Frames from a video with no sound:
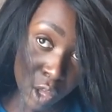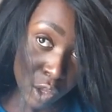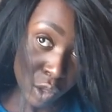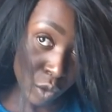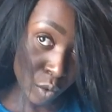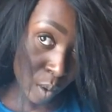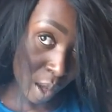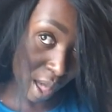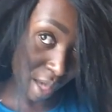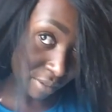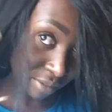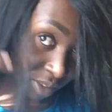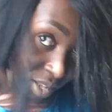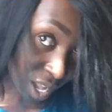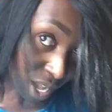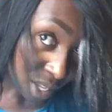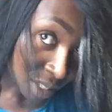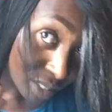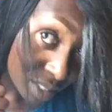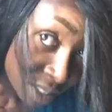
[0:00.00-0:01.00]
you have
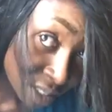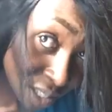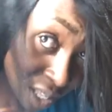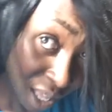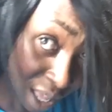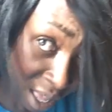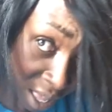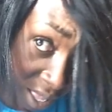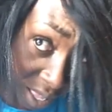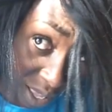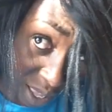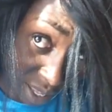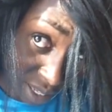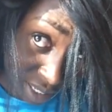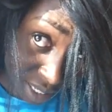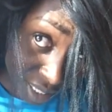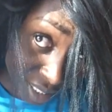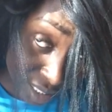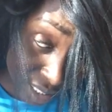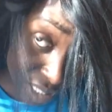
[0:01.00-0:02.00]
knots
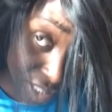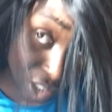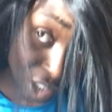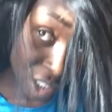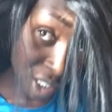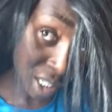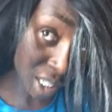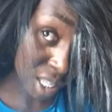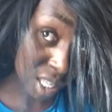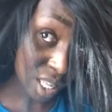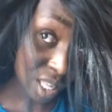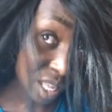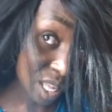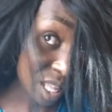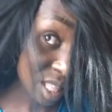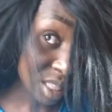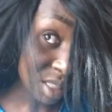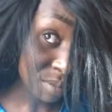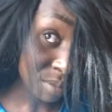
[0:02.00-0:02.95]
essentially in the